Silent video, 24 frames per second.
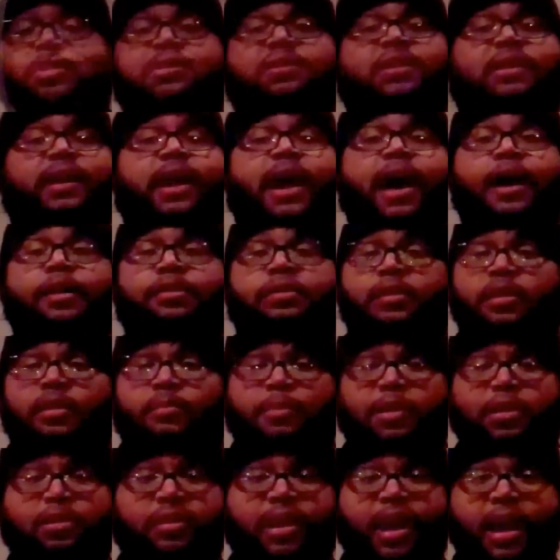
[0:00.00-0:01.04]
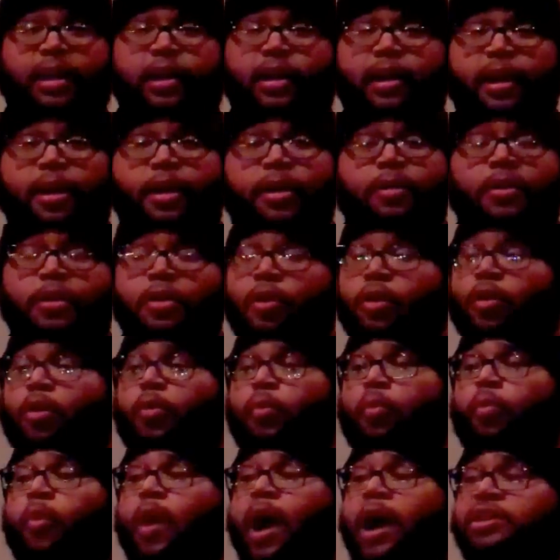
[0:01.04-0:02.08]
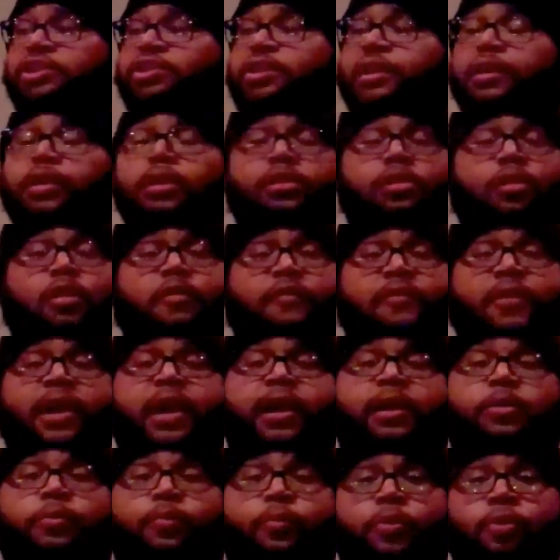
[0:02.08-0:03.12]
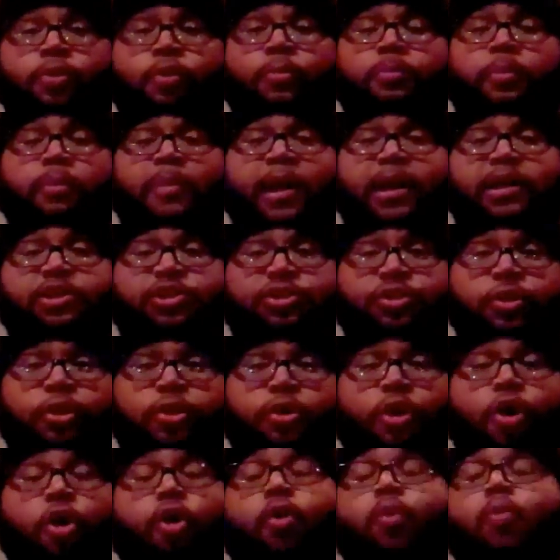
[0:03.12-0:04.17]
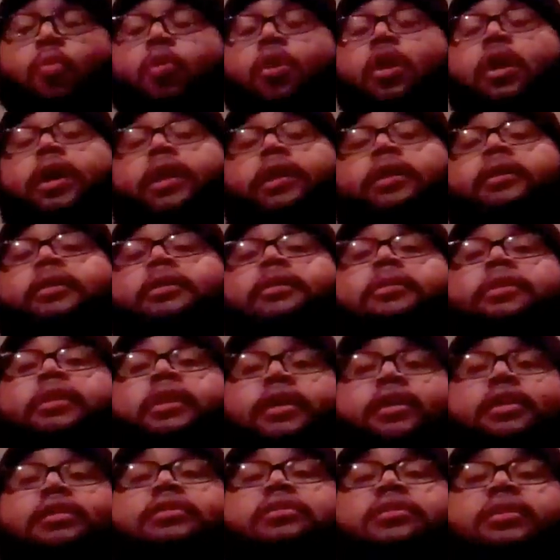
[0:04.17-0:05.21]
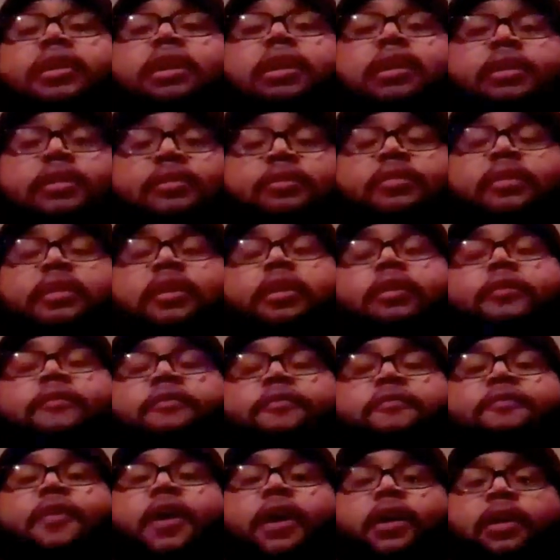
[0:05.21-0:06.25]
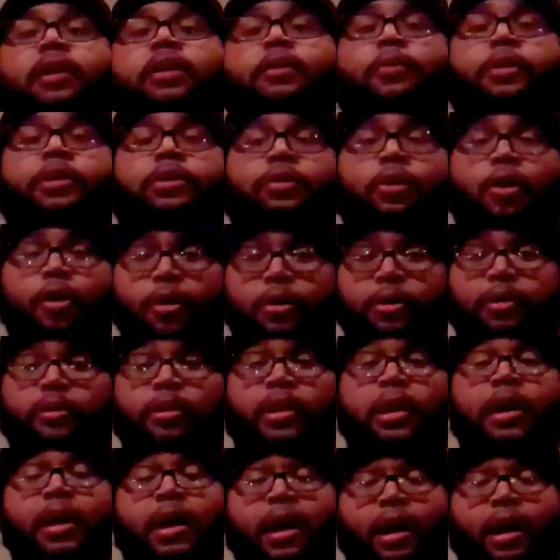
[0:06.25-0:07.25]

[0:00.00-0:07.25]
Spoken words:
Just the guy that's going to be standing there watching and surveying the room to make sure no one does anything fucking retarded.